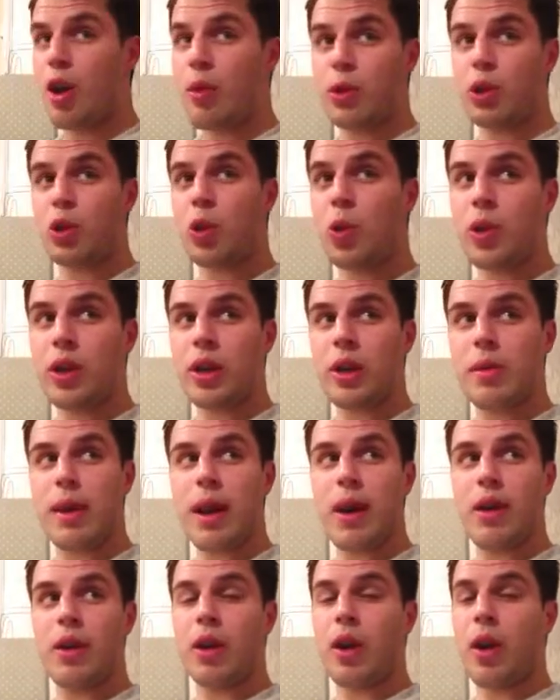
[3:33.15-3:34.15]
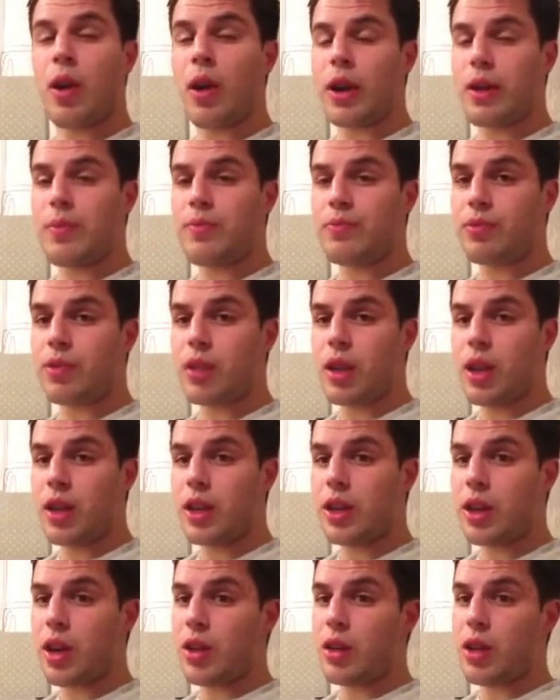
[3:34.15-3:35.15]
We're talking about a guy,
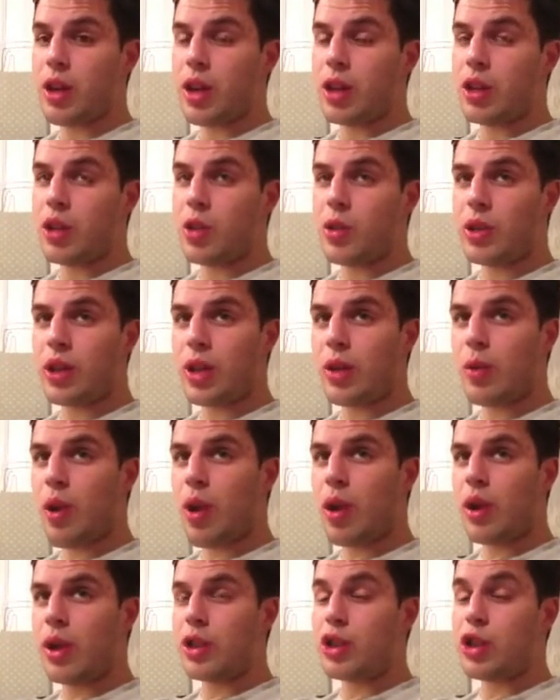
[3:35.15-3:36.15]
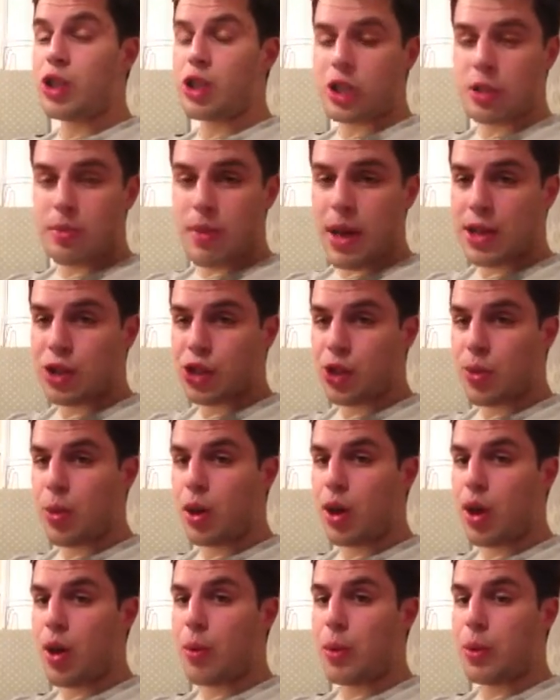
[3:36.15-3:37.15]
you know, Deontay Wilder's just smashed
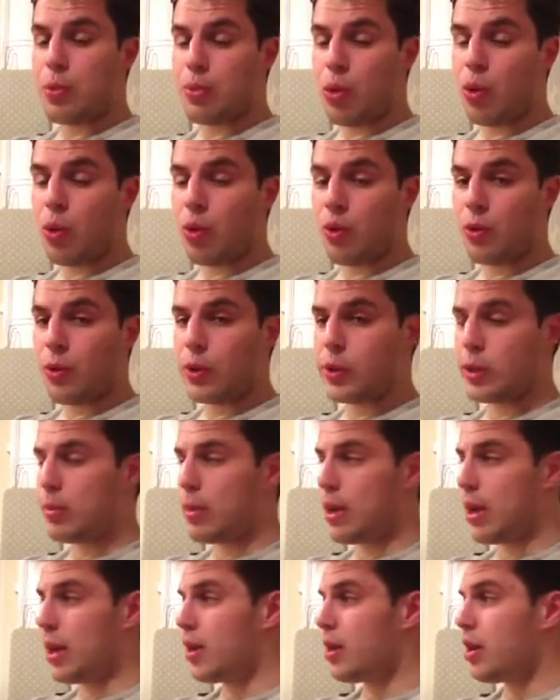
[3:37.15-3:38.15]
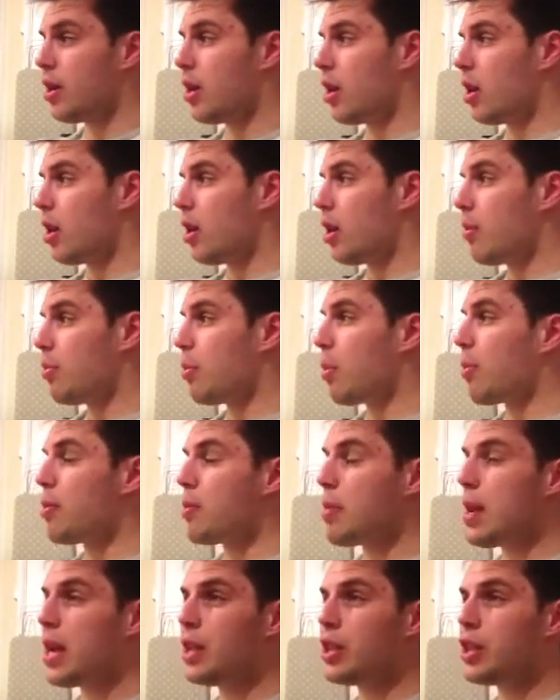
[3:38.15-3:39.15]
someone up with poor foot speed. But
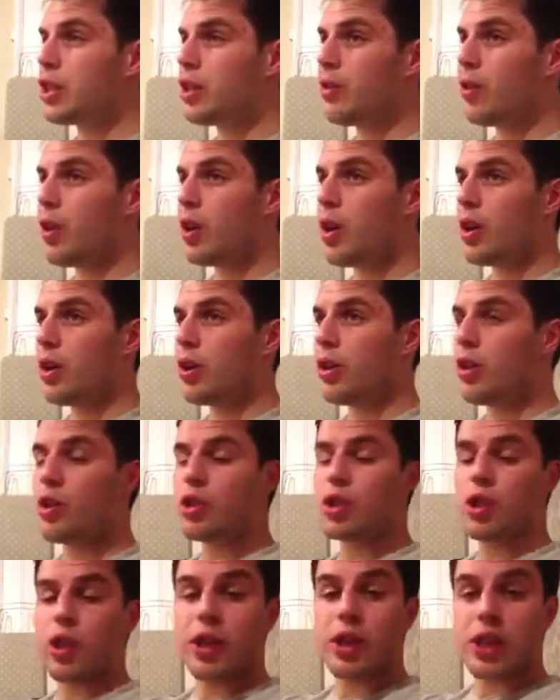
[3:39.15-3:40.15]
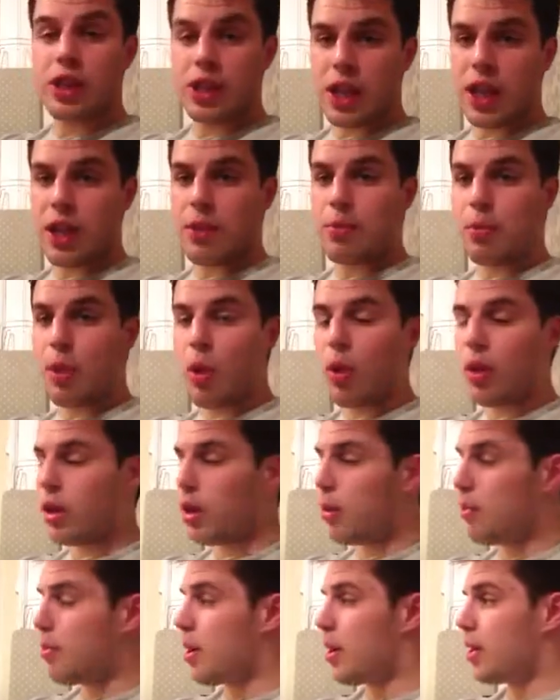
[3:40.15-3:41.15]
Bermain Stiverne looks like Usain Bolt
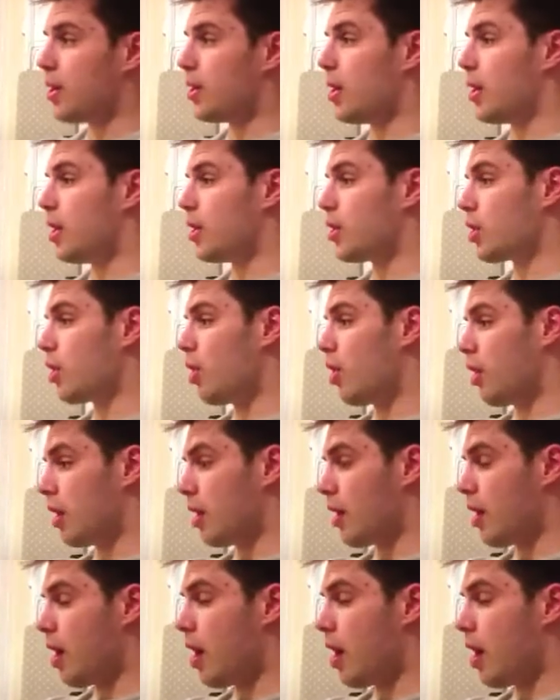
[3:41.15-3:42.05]
compared to this guy.